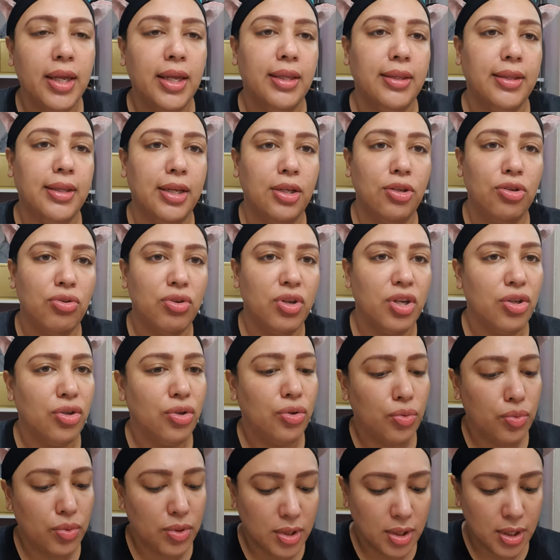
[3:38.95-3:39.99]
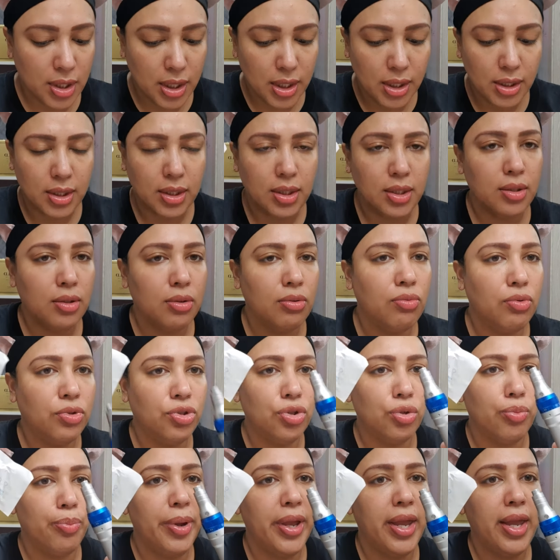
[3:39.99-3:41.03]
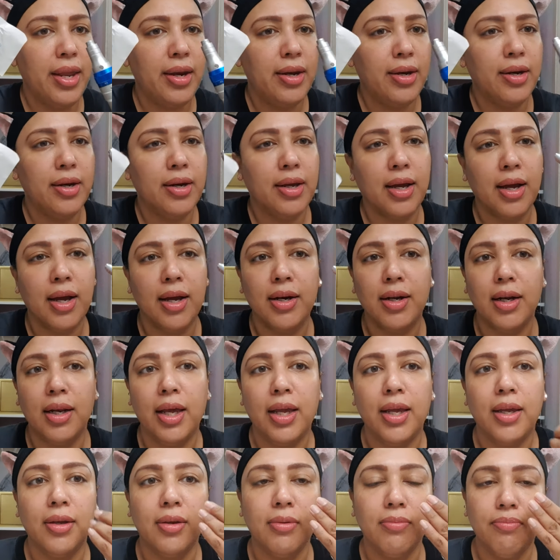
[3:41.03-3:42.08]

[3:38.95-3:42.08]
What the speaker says: then you can use this with your pen and it kind of like